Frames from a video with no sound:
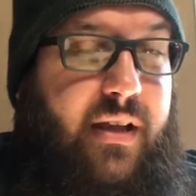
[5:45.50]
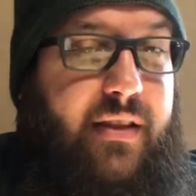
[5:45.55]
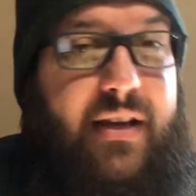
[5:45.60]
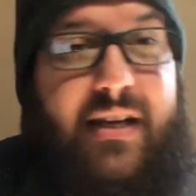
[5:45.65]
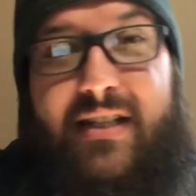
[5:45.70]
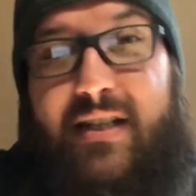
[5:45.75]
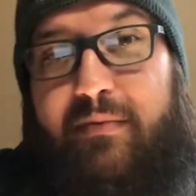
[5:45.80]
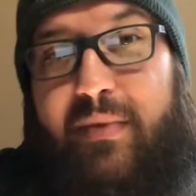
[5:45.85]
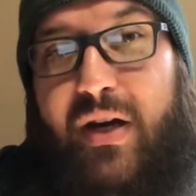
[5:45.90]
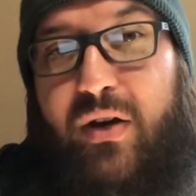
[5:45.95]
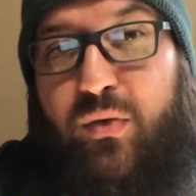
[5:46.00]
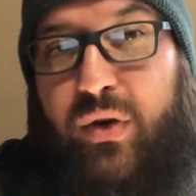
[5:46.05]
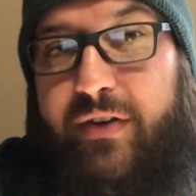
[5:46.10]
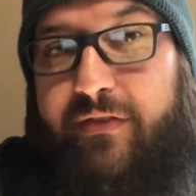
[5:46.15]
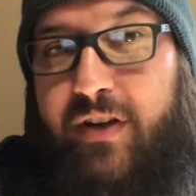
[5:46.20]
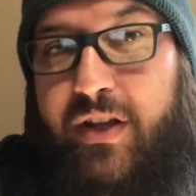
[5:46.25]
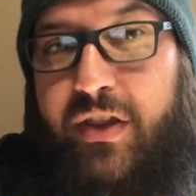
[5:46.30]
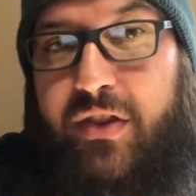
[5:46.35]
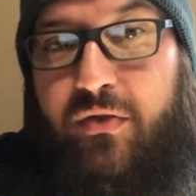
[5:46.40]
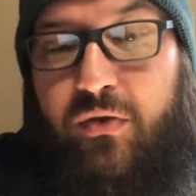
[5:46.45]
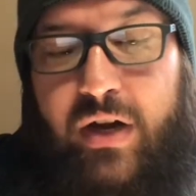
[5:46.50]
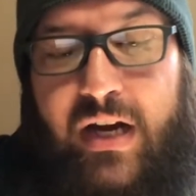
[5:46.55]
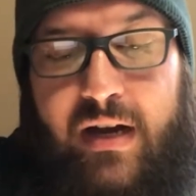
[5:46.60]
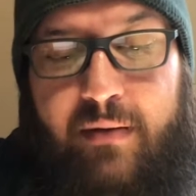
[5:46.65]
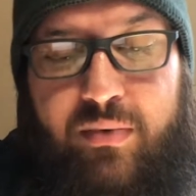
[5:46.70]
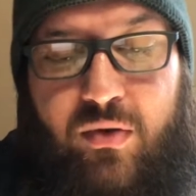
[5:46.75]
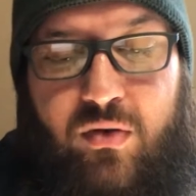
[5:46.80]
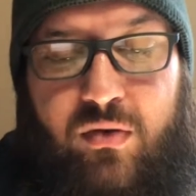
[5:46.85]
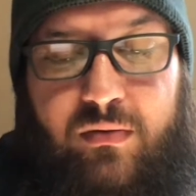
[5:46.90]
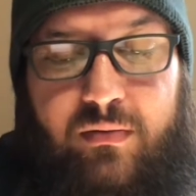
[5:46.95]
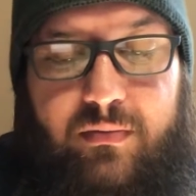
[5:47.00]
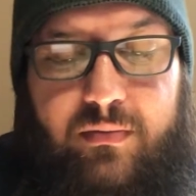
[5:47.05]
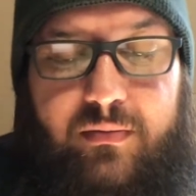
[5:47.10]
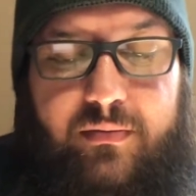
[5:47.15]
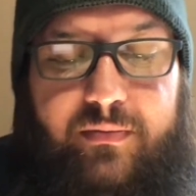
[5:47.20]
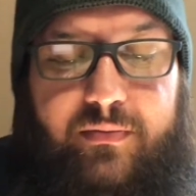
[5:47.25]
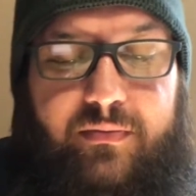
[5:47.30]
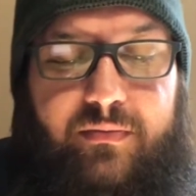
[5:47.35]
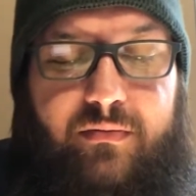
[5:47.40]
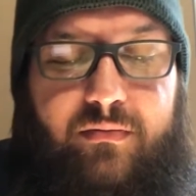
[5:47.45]
They sent me a refund through Apple,
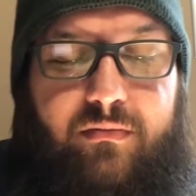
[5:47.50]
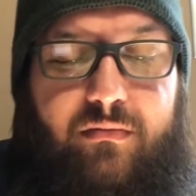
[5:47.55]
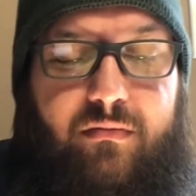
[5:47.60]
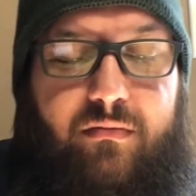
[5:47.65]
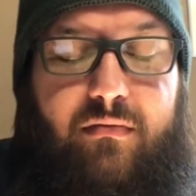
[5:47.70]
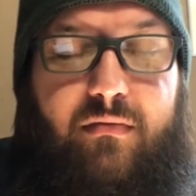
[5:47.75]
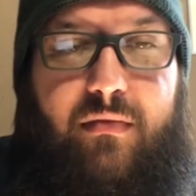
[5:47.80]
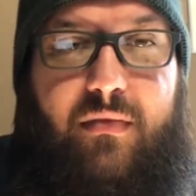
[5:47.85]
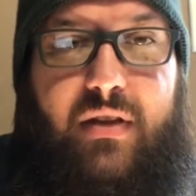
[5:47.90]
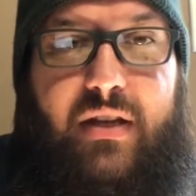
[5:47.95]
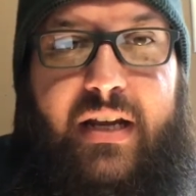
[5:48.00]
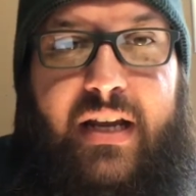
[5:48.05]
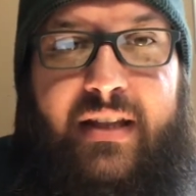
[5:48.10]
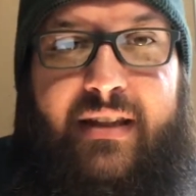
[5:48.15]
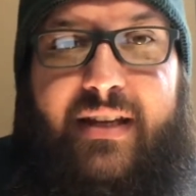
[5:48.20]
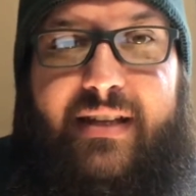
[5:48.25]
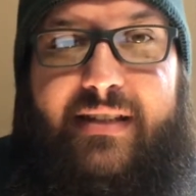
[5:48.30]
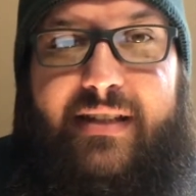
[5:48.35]
and they